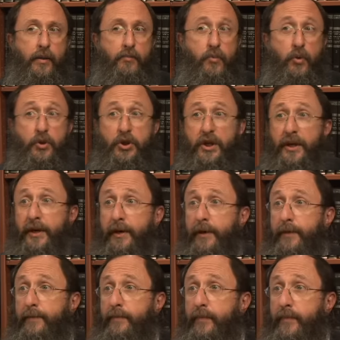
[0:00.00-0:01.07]

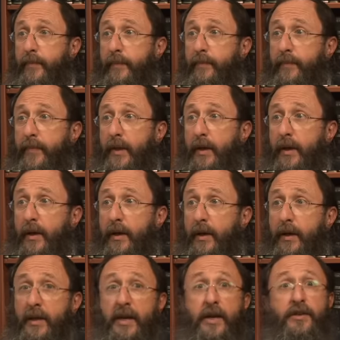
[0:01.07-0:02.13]
Moshe,
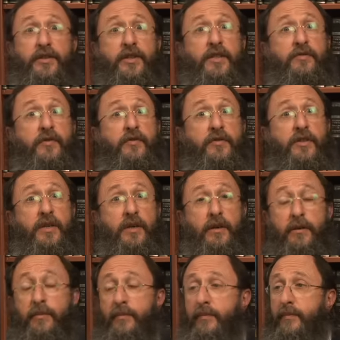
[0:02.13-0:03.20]
in Exodus
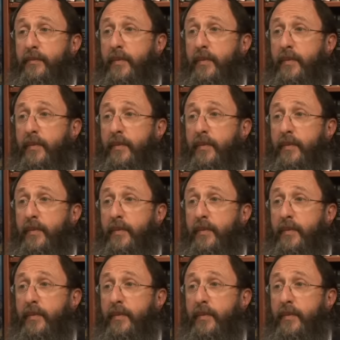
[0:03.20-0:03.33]
fifteen,